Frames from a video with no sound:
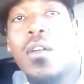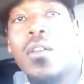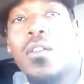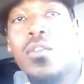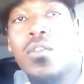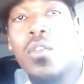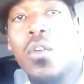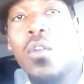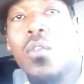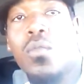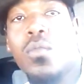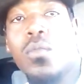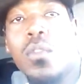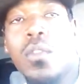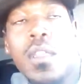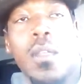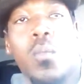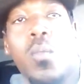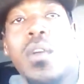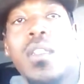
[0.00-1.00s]
You know,
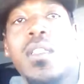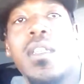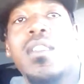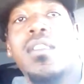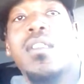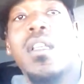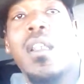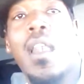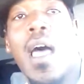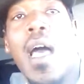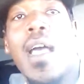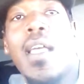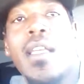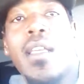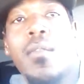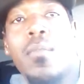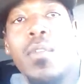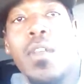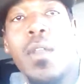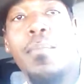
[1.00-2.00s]
what does the
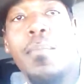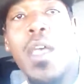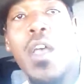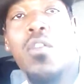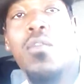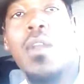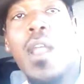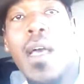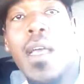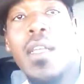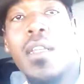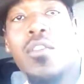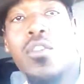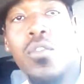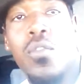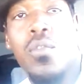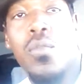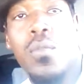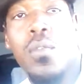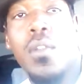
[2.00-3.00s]
male lion
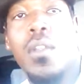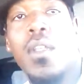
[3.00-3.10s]
do?